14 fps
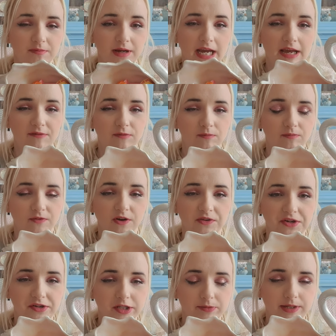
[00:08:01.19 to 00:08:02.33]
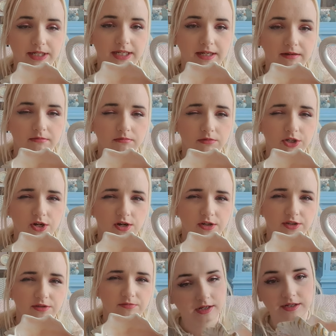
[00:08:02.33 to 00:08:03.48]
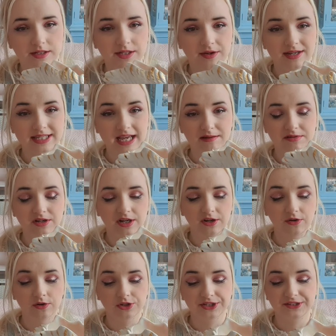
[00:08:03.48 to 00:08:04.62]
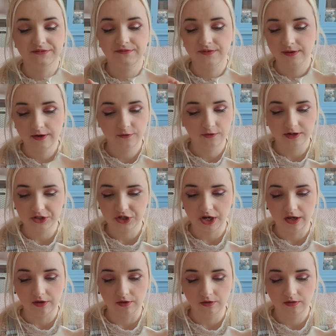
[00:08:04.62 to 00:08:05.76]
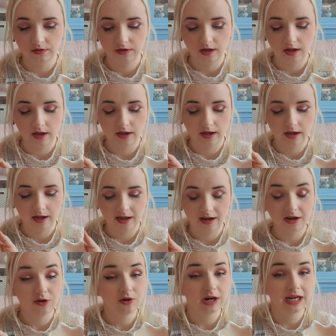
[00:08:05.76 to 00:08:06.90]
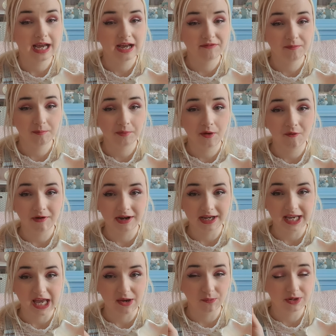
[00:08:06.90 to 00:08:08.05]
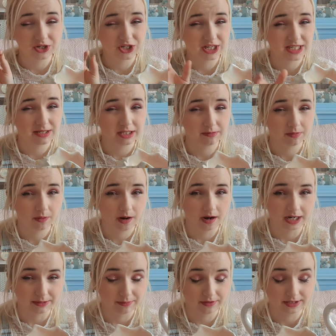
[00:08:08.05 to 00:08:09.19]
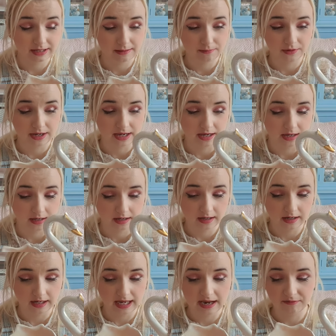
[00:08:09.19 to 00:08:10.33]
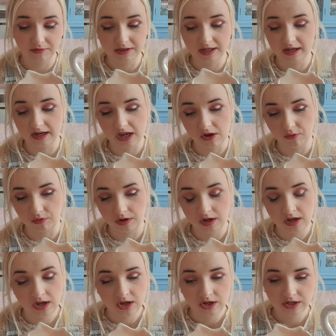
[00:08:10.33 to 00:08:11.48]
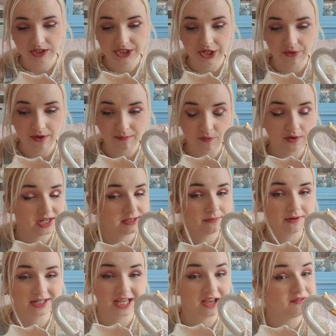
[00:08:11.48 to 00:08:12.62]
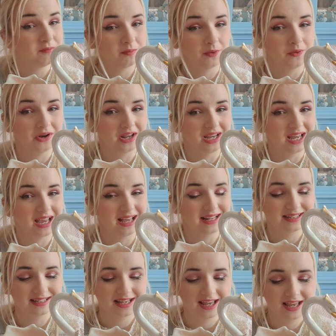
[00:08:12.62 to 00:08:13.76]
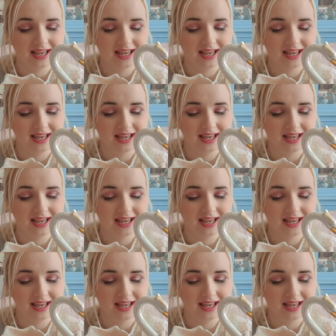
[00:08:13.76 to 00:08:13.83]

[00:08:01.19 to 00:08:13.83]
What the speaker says: I have a few sweetie jars, so it's absolutely gorgeous, very fragile. Luckily I haven't broken it yet, which is a surprise because I break nearly everything I own, so I'm quite surprised I haven't broken it yet.